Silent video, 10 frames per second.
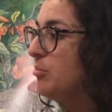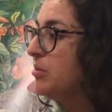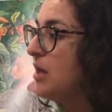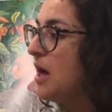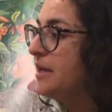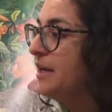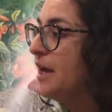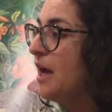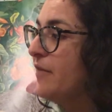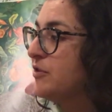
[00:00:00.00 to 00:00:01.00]
Plodding
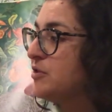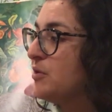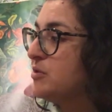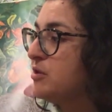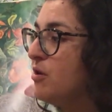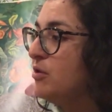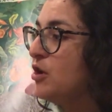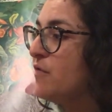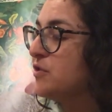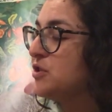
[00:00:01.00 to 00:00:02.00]
ever so slowly
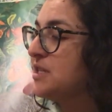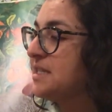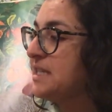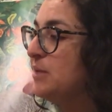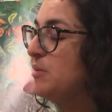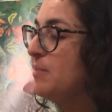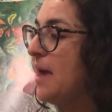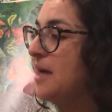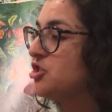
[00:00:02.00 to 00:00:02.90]
over to the sleeping man,